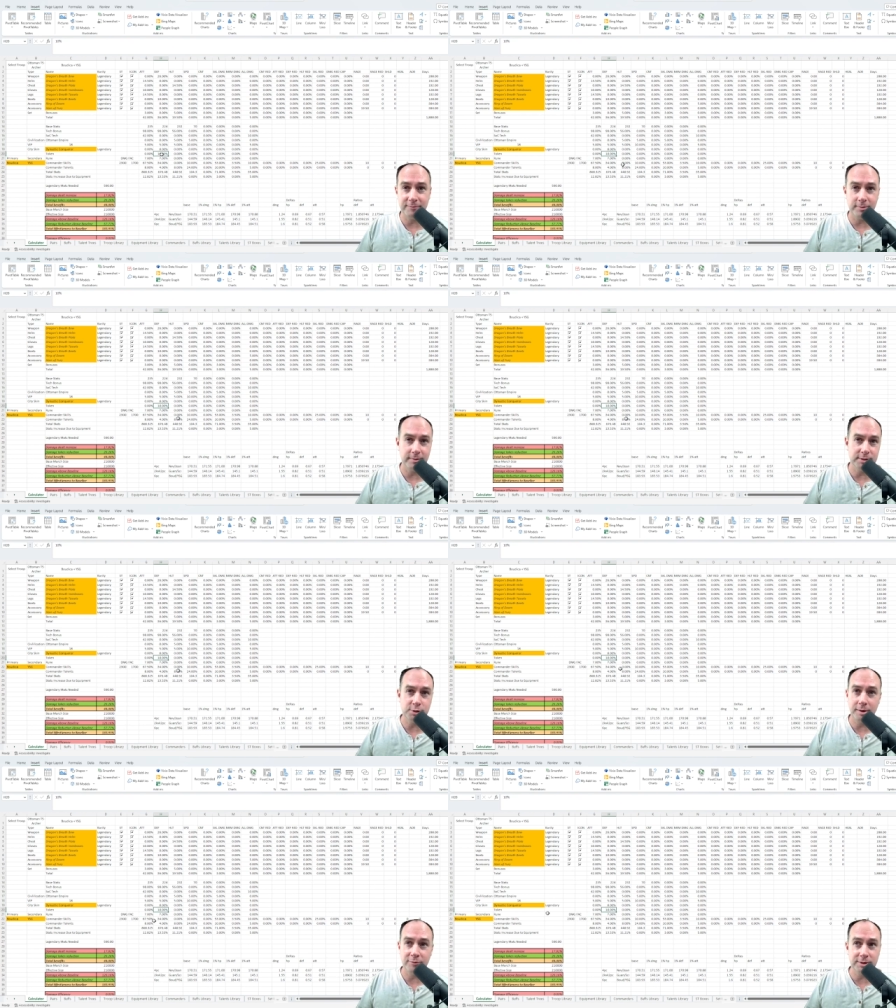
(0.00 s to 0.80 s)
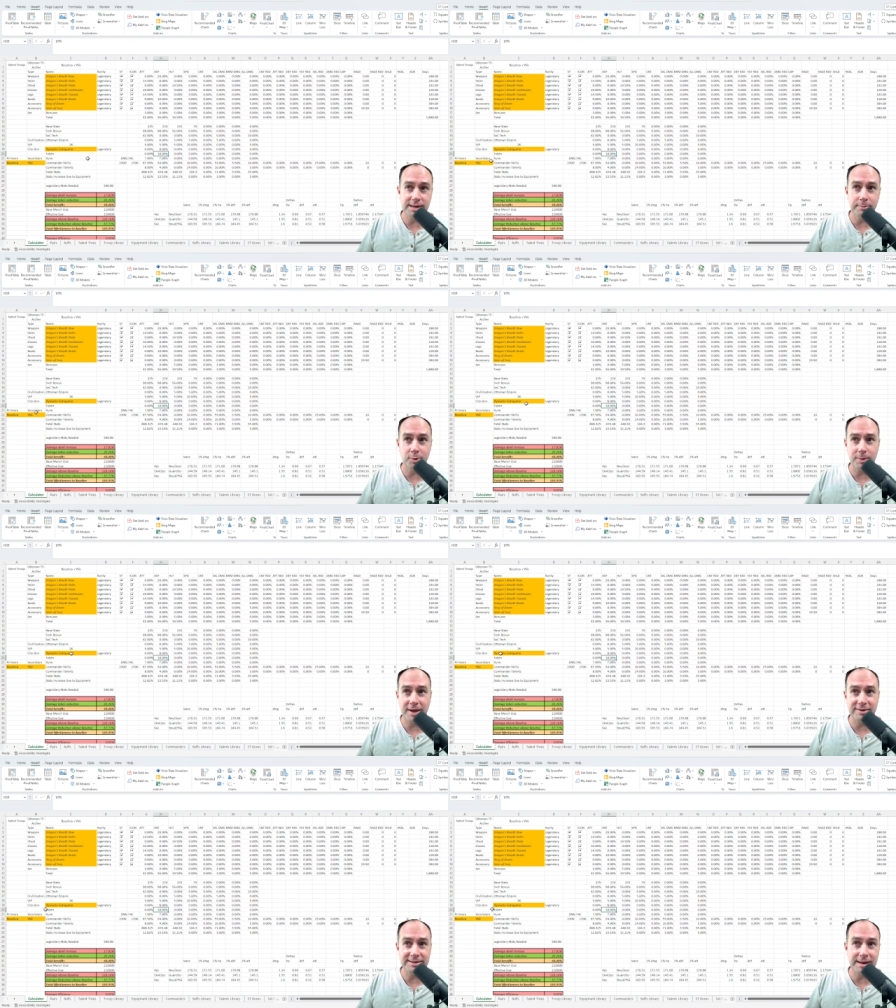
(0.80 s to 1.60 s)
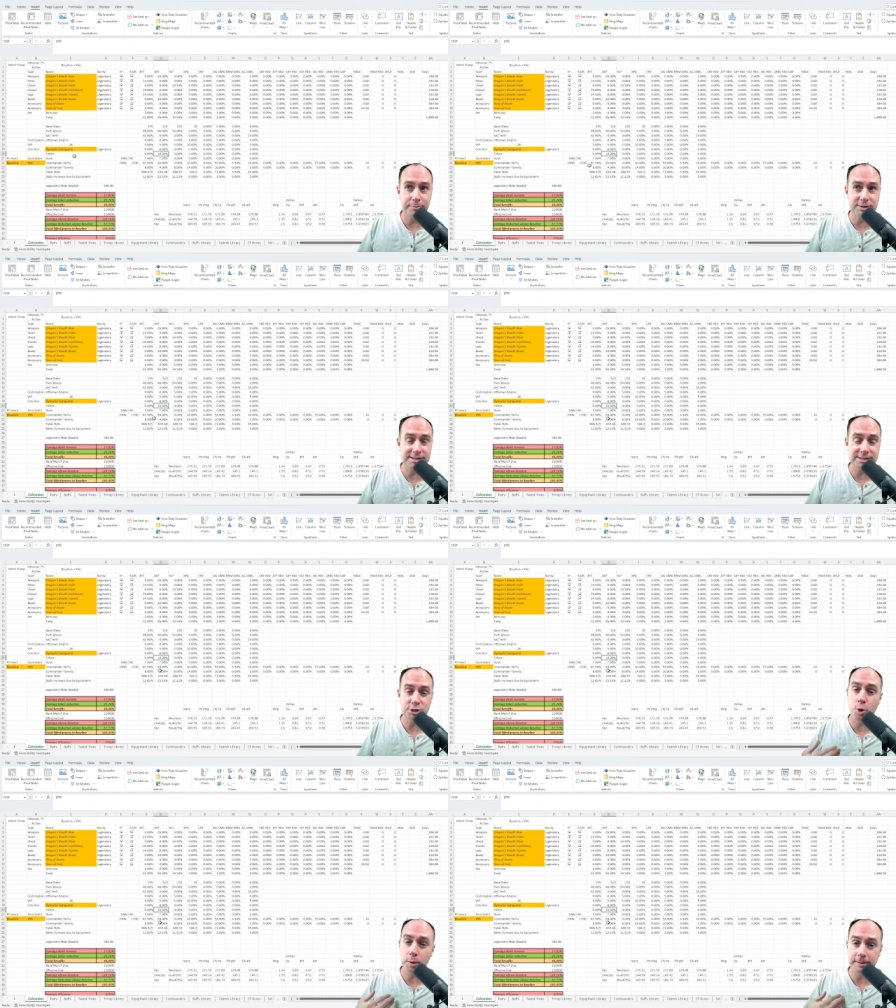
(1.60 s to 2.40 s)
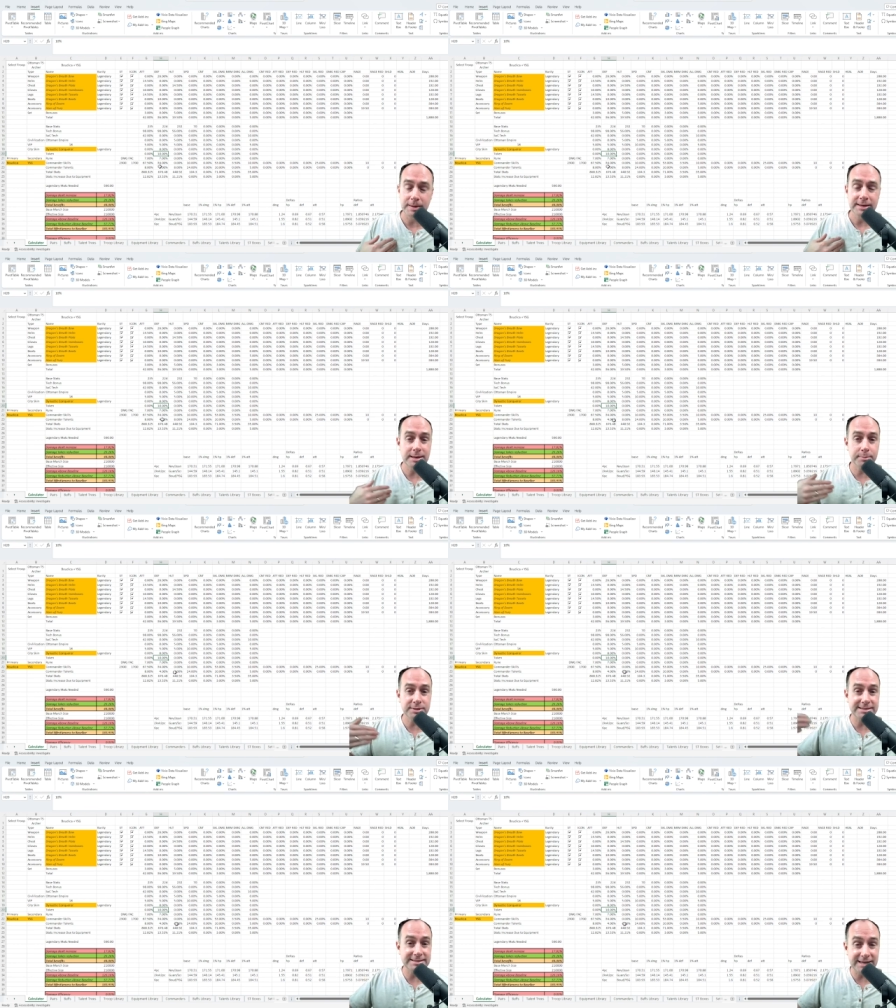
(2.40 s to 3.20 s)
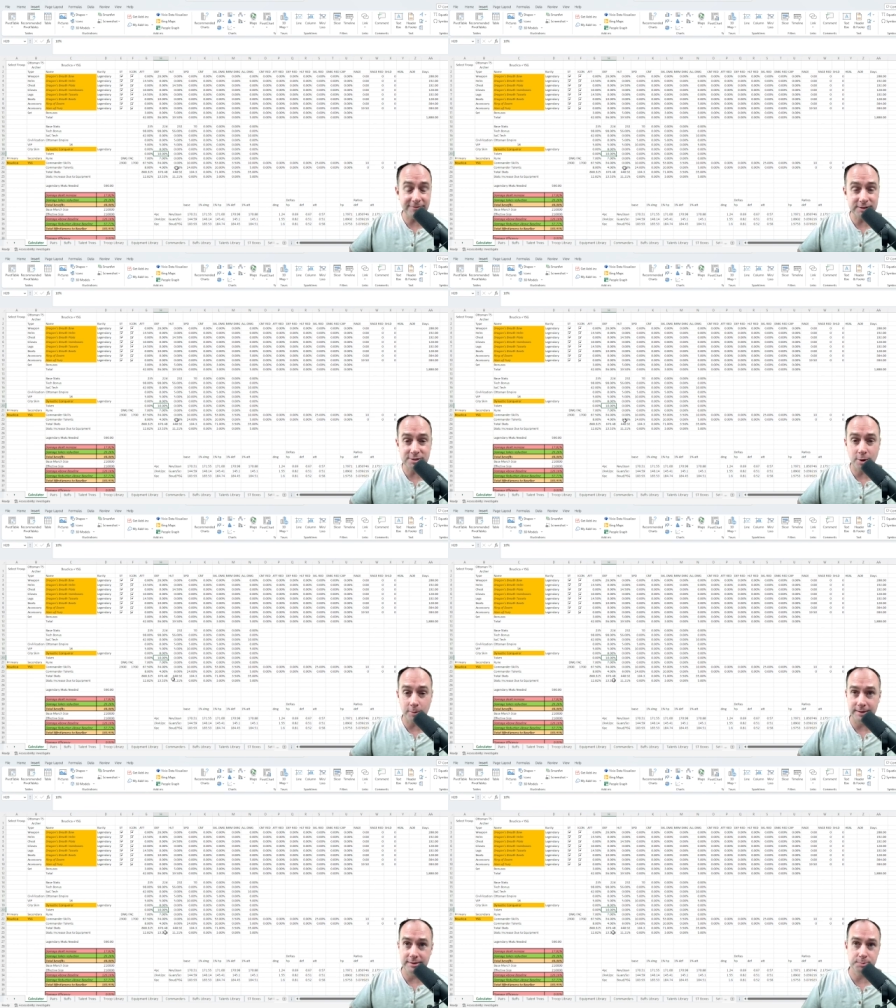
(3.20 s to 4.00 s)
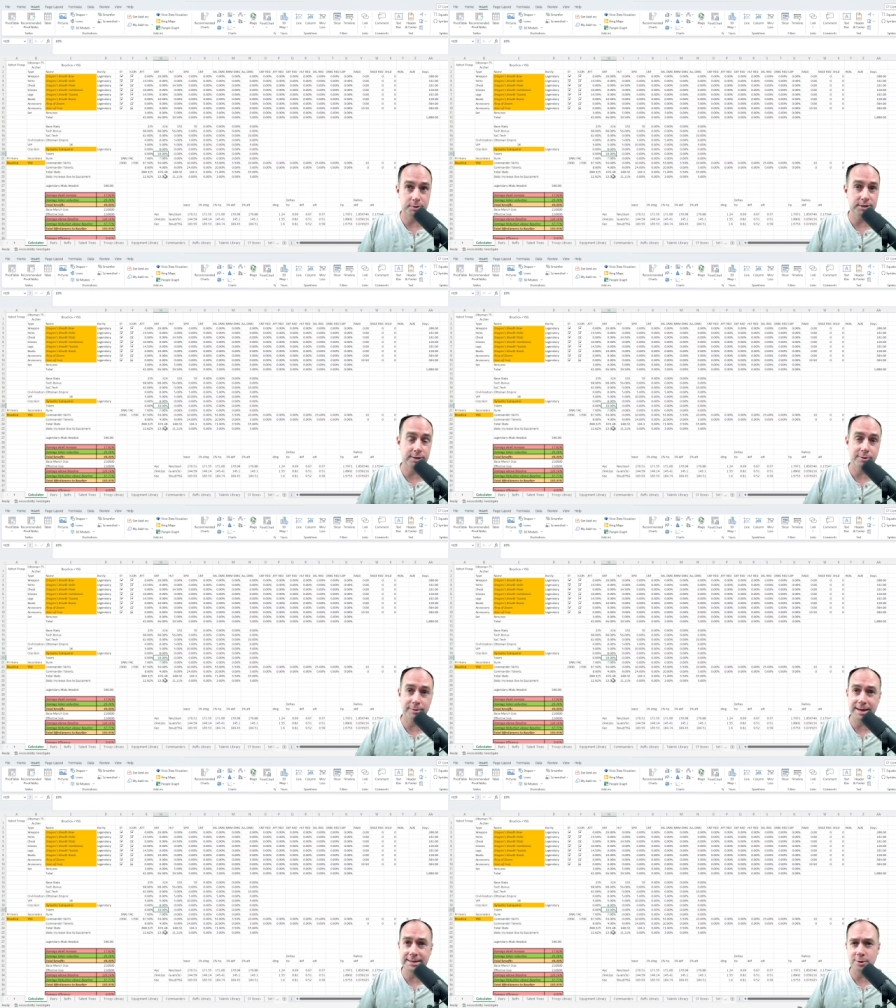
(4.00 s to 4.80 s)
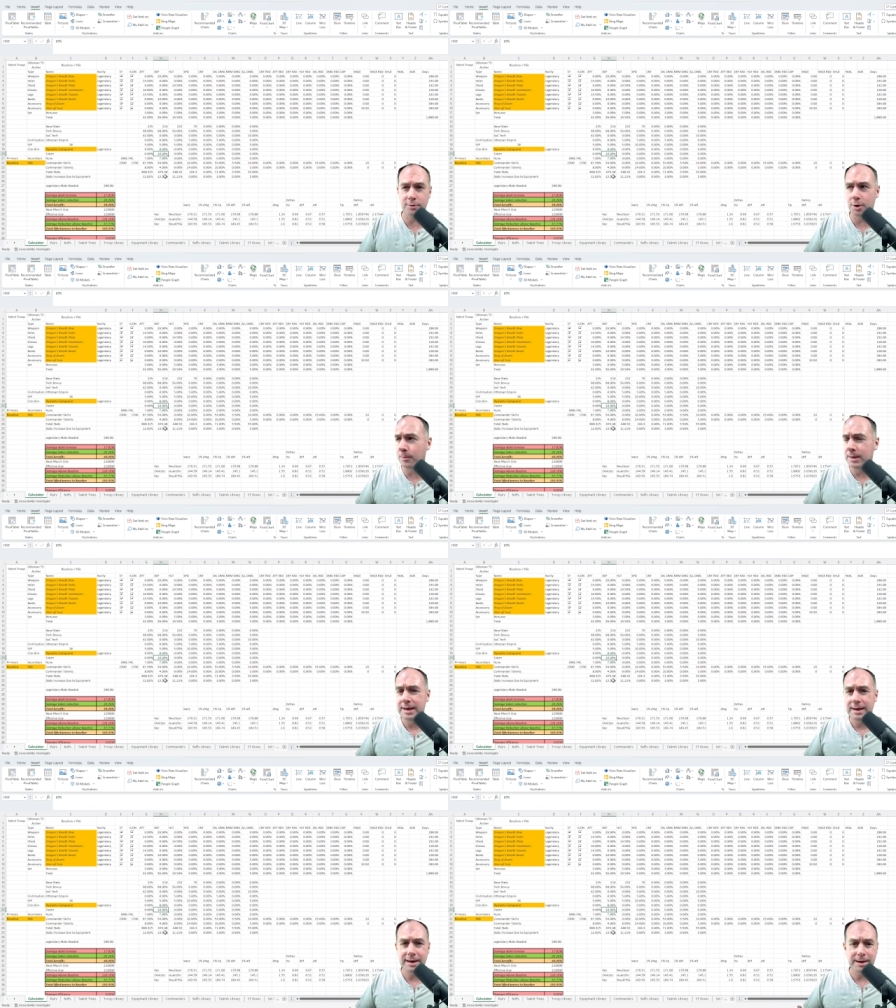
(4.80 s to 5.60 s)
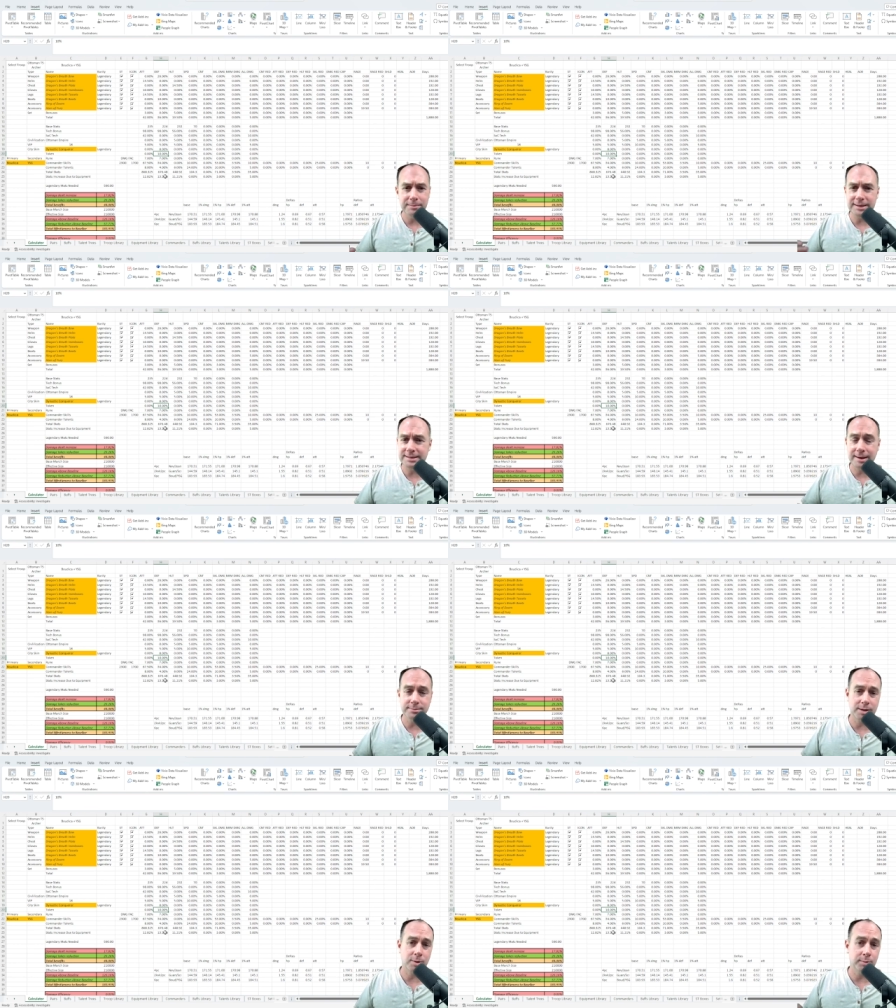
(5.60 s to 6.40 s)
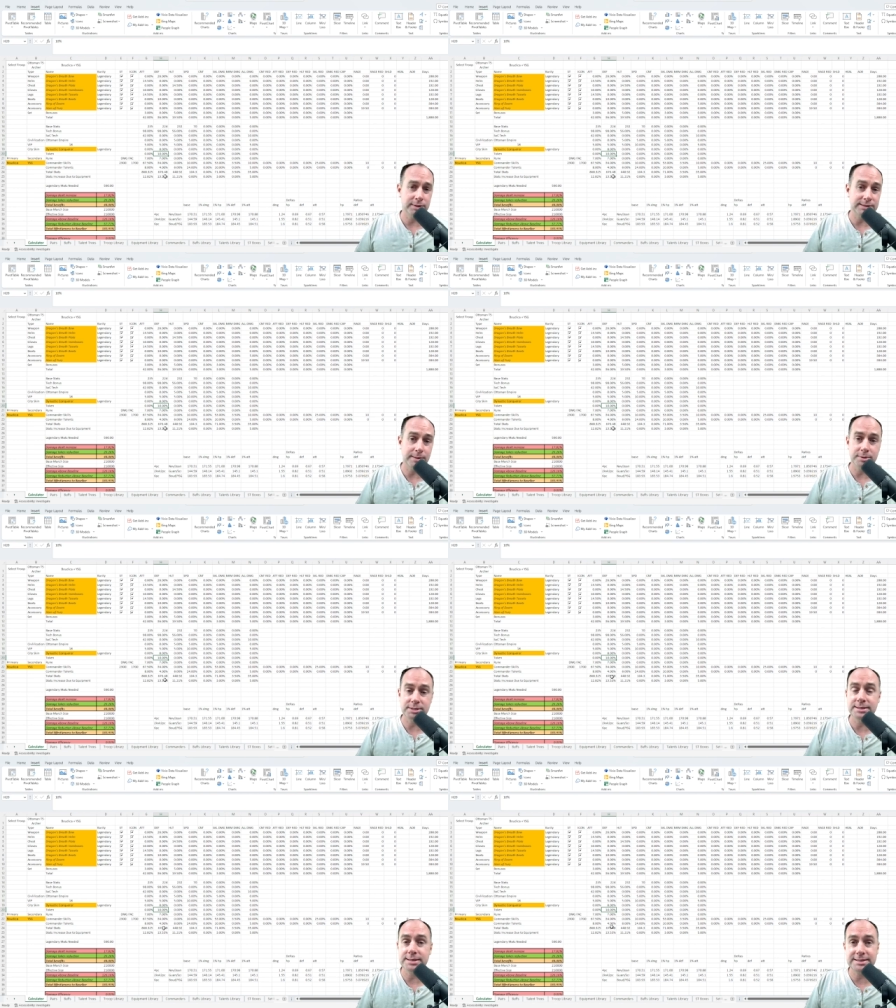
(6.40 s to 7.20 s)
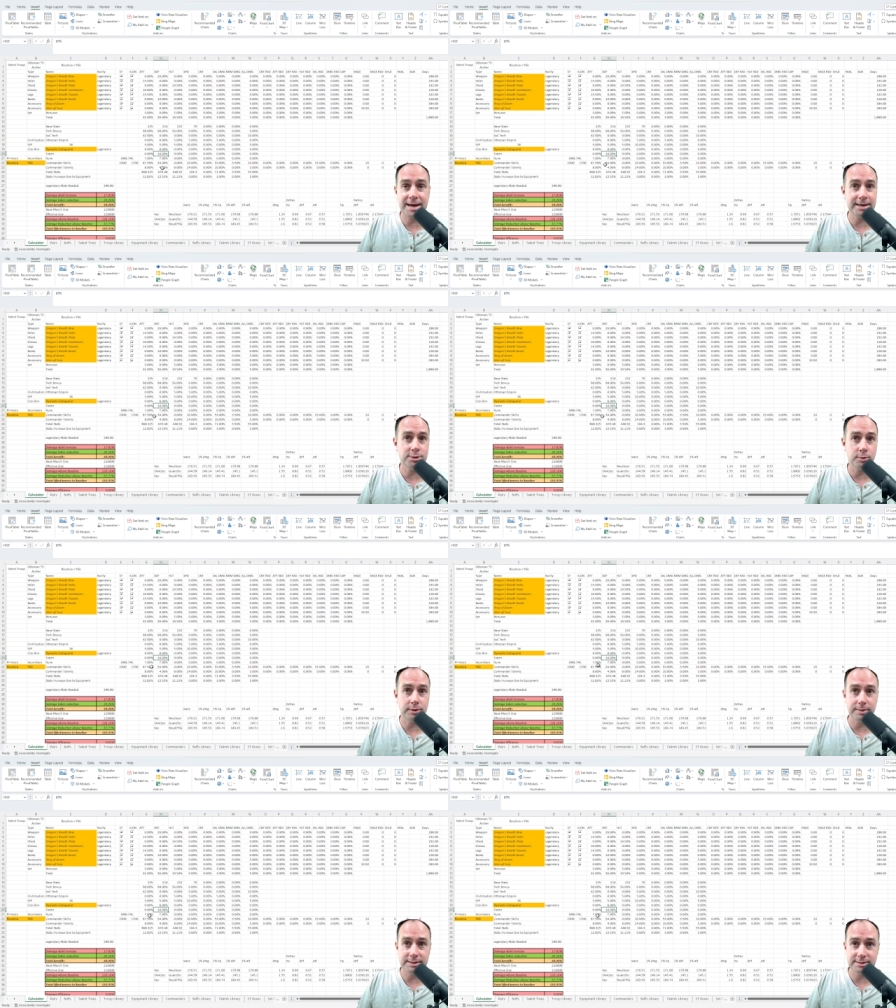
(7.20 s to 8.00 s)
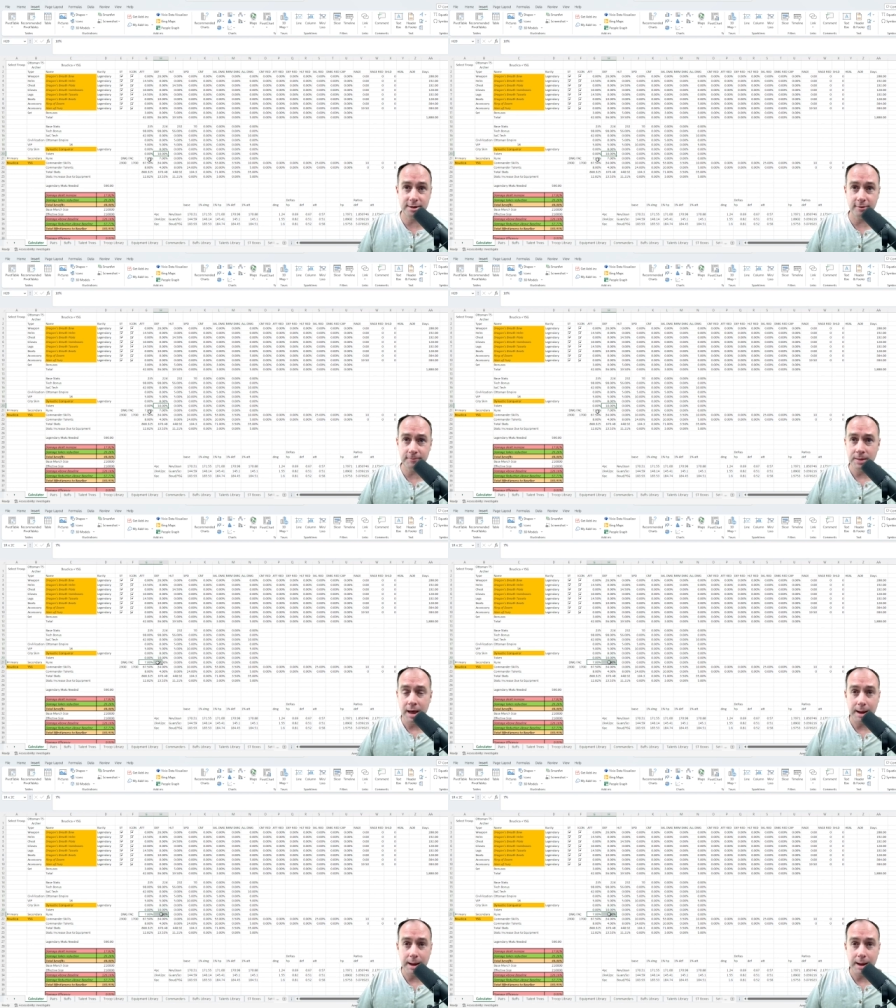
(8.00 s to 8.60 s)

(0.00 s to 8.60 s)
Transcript: I'm assuming, for example, that we have a 10% token, 10% defense token in this particular case although uh, many times I run with a 10% attack token myself.